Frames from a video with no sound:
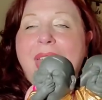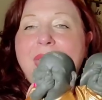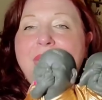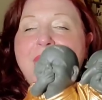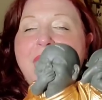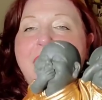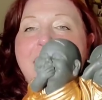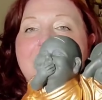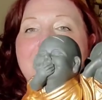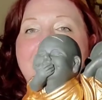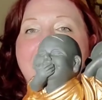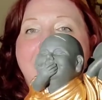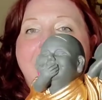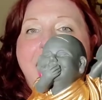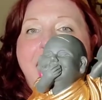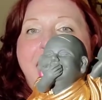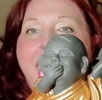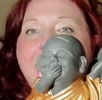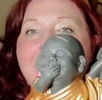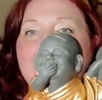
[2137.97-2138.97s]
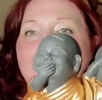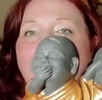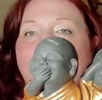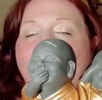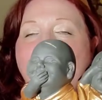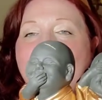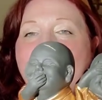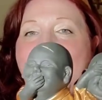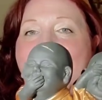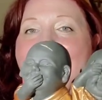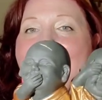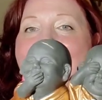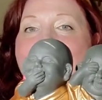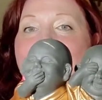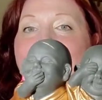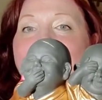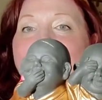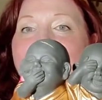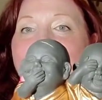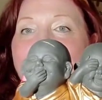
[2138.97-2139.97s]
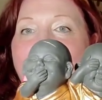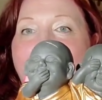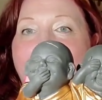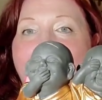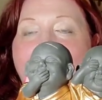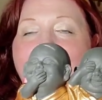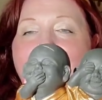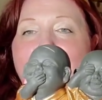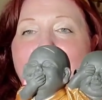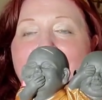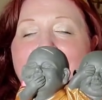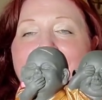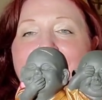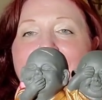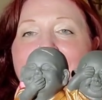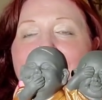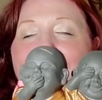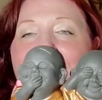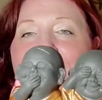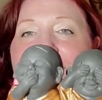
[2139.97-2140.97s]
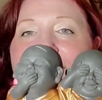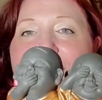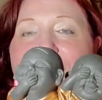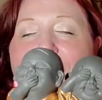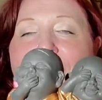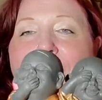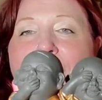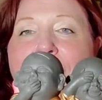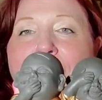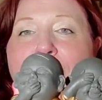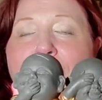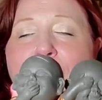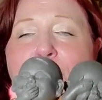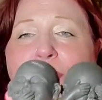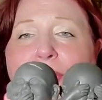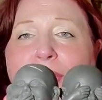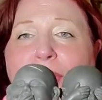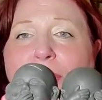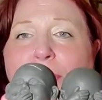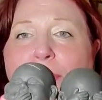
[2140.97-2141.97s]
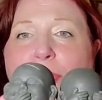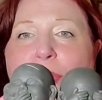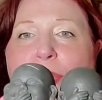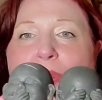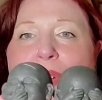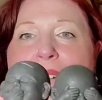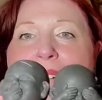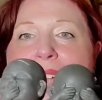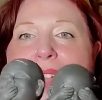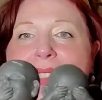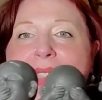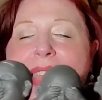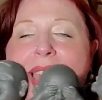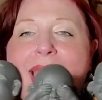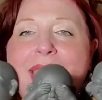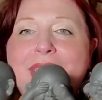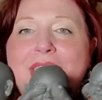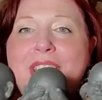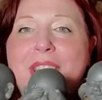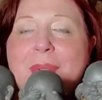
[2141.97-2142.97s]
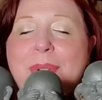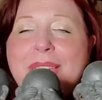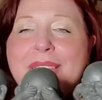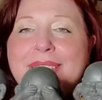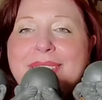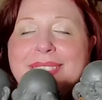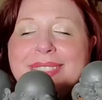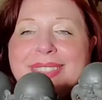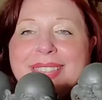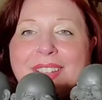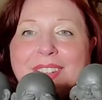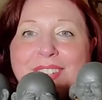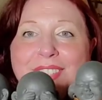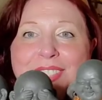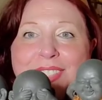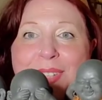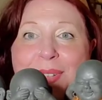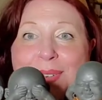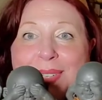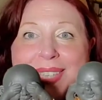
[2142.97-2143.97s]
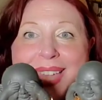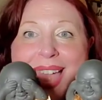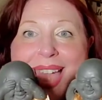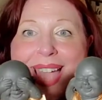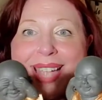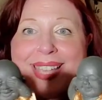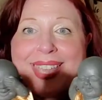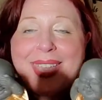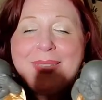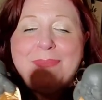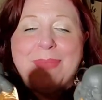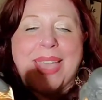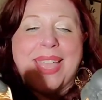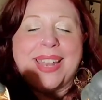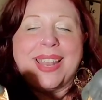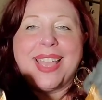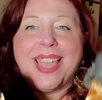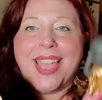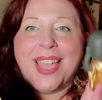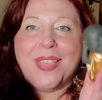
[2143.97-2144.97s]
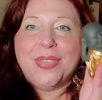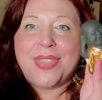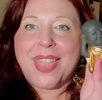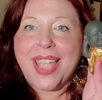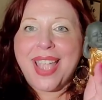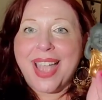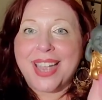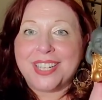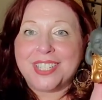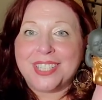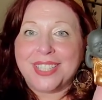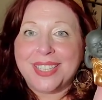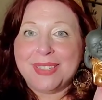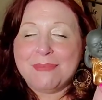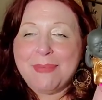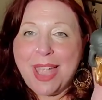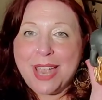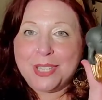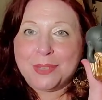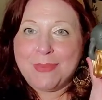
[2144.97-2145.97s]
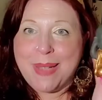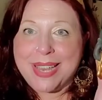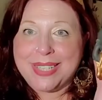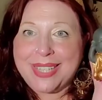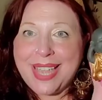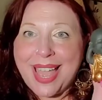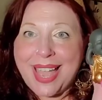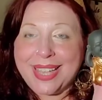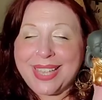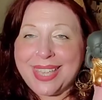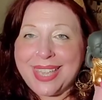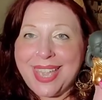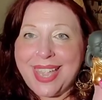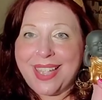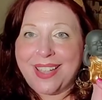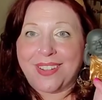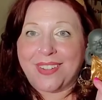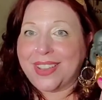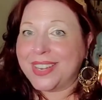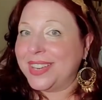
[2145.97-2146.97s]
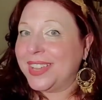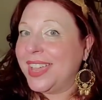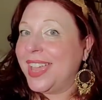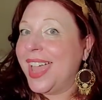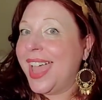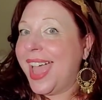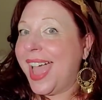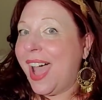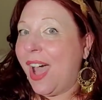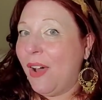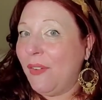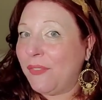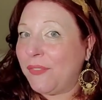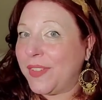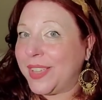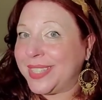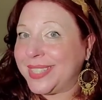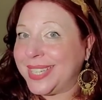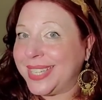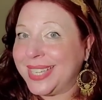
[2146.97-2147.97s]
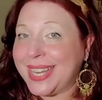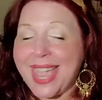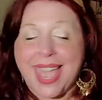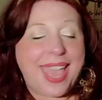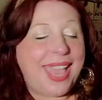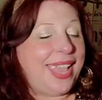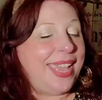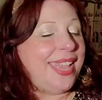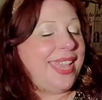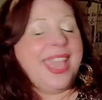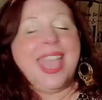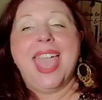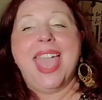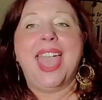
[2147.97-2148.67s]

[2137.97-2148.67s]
Then I bought and love these cute little Buddhas. I, uh, you know what? They're so tacky, but they actually match my tacky hair and outfit today